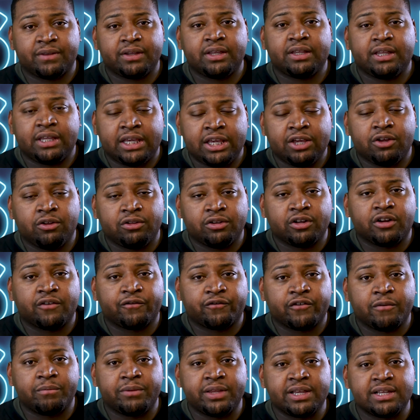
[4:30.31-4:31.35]
He'll learn
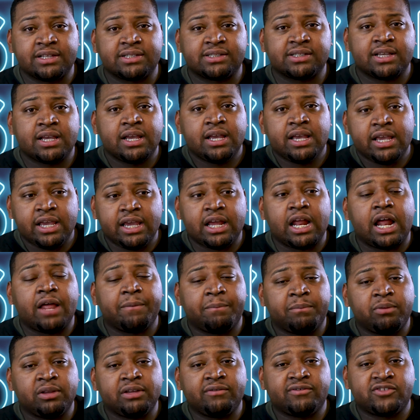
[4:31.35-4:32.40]
from this, and I
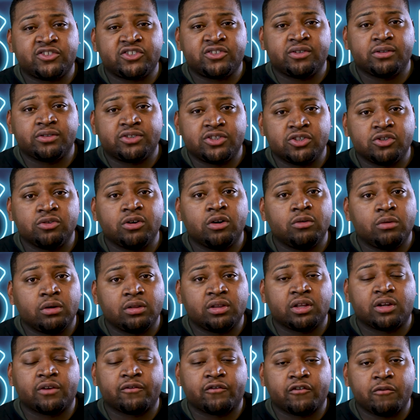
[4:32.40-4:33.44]
believe Tua will
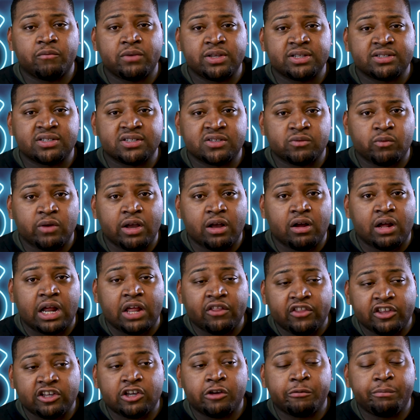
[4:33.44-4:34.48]
learn from this as well. I
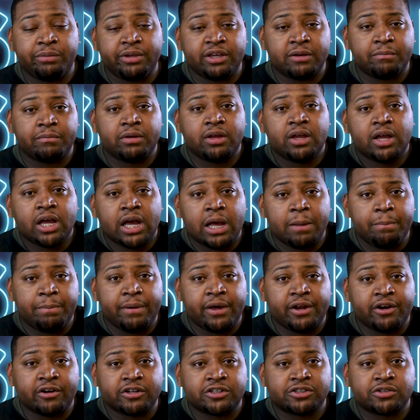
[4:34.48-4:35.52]
think he'll be a
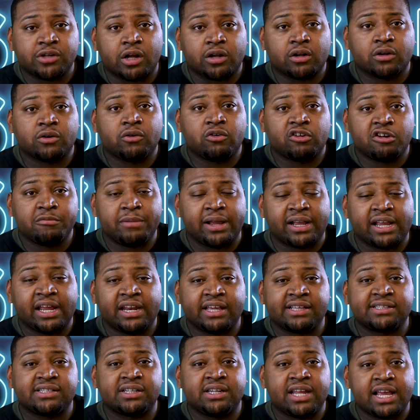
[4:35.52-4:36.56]
better stronger quarterback
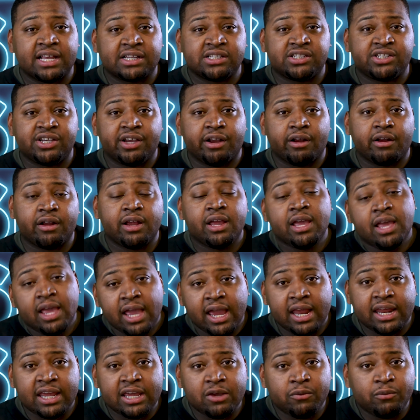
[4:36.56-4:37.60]
heading to next year,
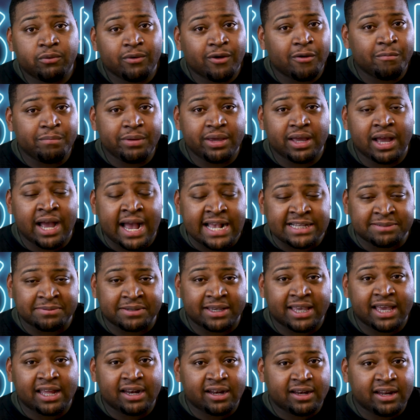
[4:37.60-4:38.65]
and he will be a Heisman
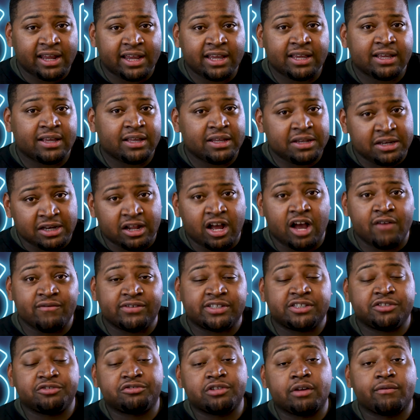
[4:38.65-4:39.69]
candidate.
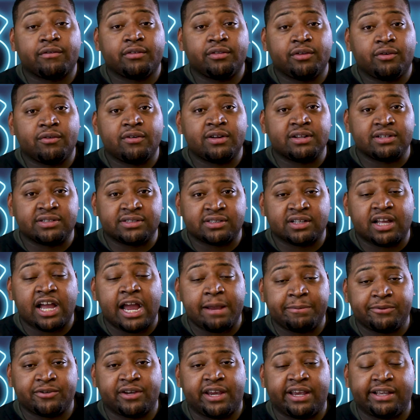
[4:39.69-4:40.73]
Obviously, Trevor Lawrence, the
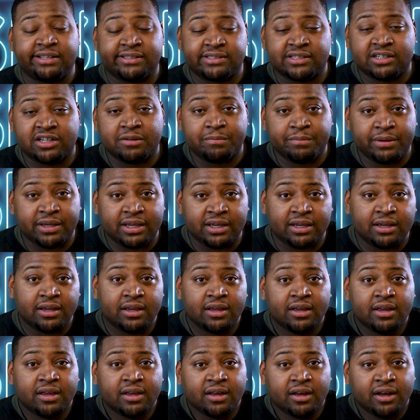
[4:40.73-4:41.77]
hype train, is going to be
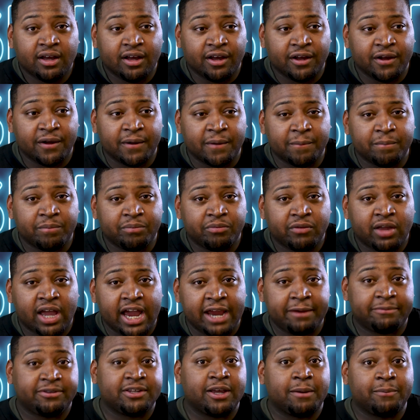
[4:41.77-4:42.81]

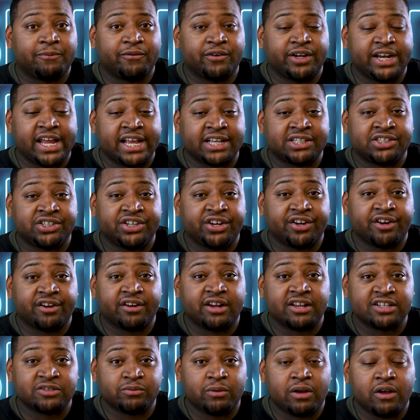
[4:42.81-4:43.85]
hyped up for next year
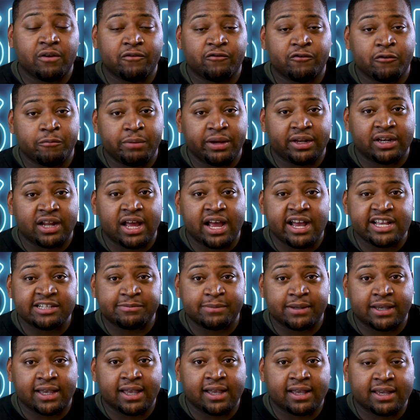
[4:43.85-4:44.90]
as well for being a
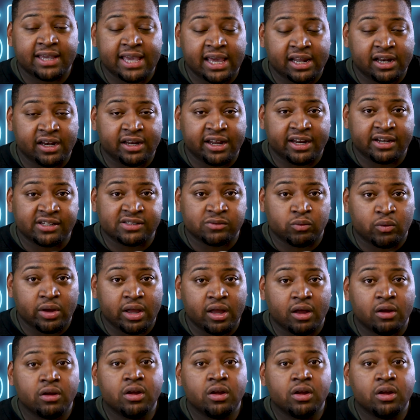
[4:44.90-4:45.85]
Heisman candidate as well.